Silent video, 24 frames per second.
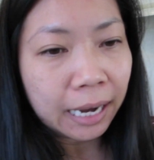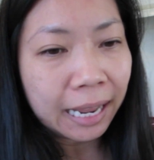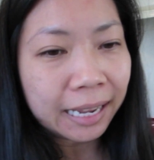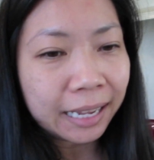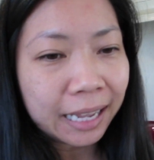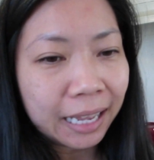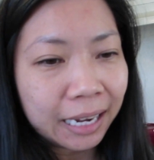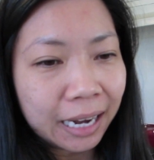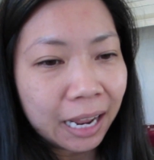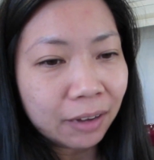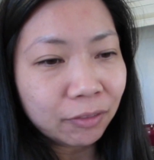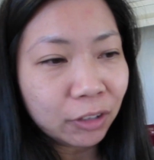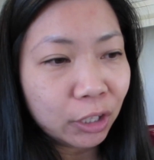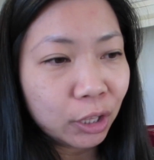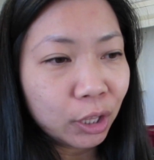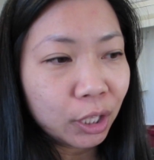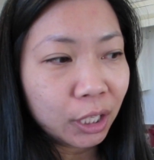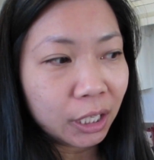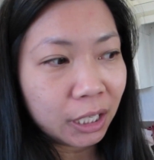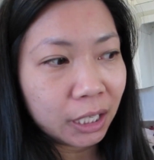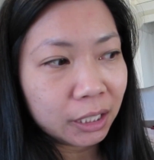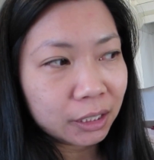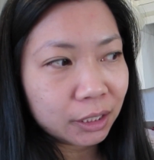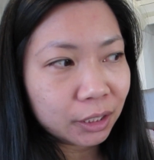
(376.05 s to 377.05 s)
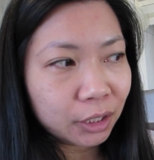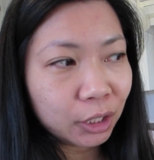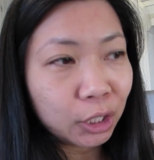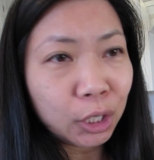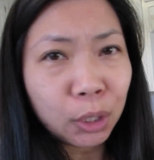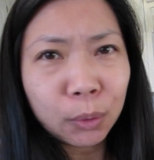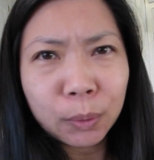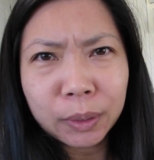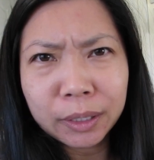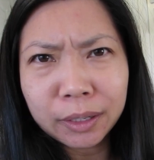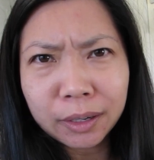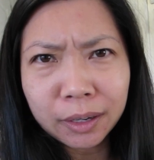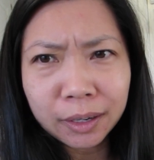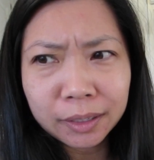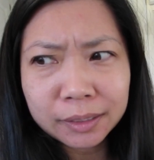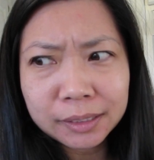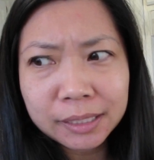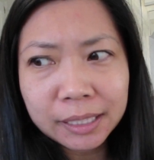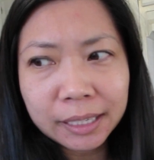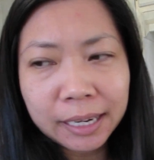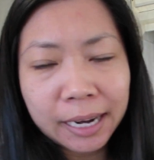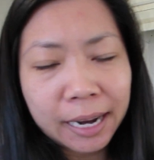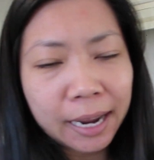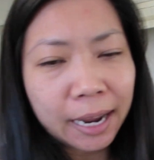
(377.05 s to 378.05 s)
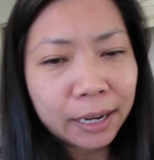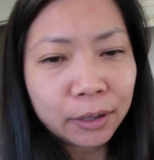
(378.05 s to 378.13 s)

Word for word: I kind of have a lot going on today.